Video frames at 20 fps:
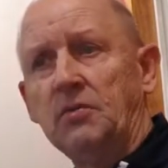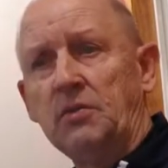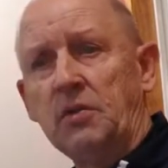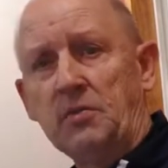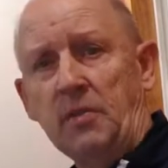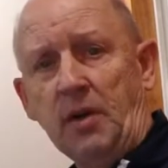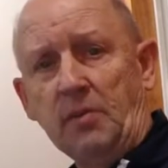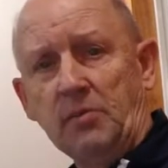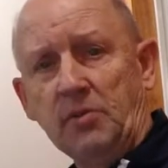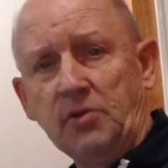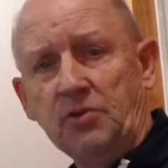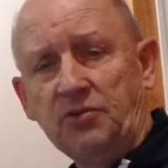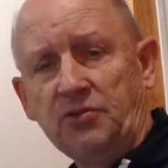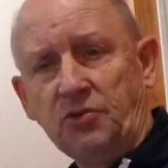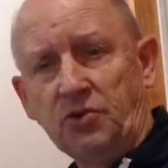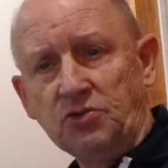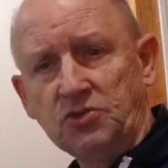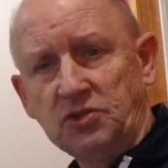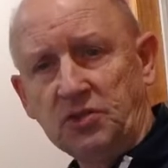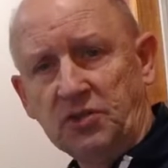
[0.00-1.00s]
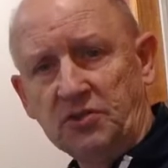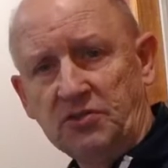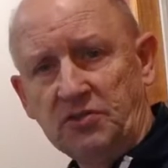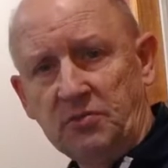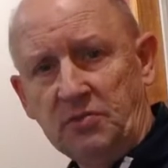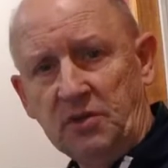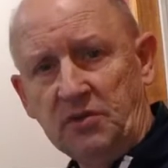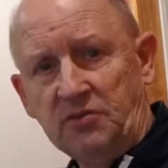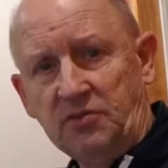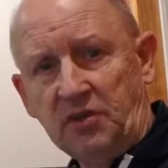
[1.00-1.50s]
remember
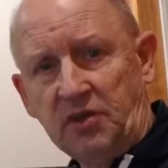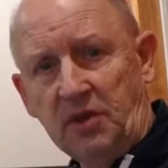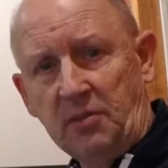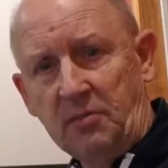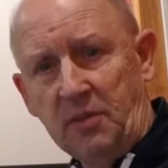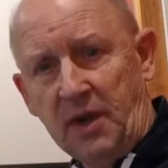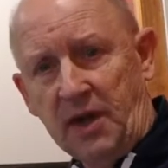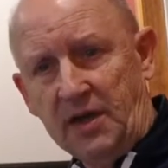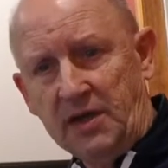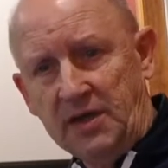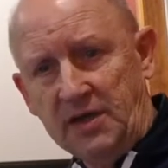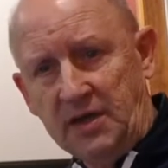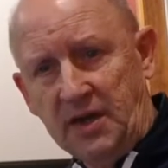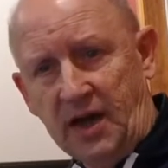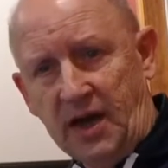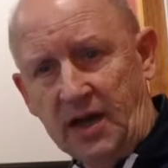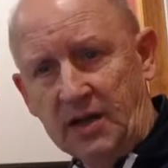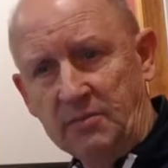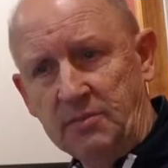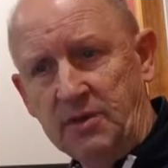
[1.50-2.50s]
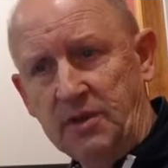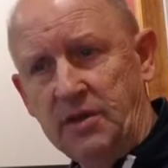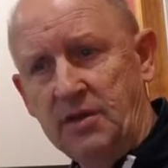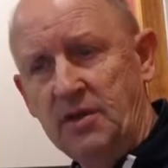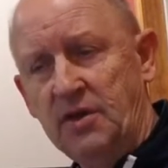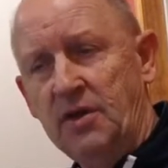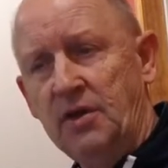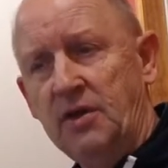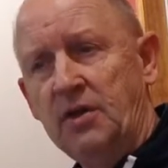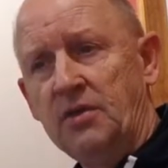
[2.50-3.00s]
socialism, it's a command economy.